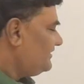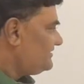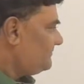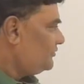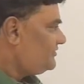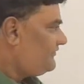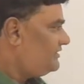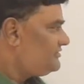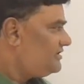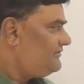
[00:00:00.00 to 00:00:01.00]
There's a push
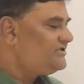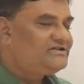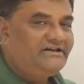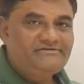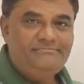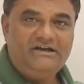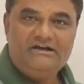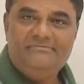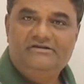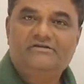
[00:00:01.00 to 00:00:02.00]
function which takes
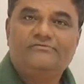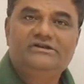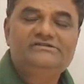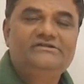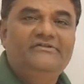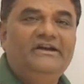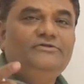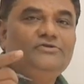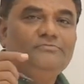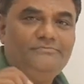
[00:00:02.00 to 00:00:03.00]
parameter what is the
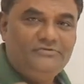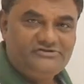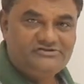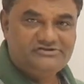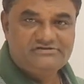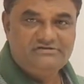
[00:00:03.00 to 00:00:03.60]
value to be pushed.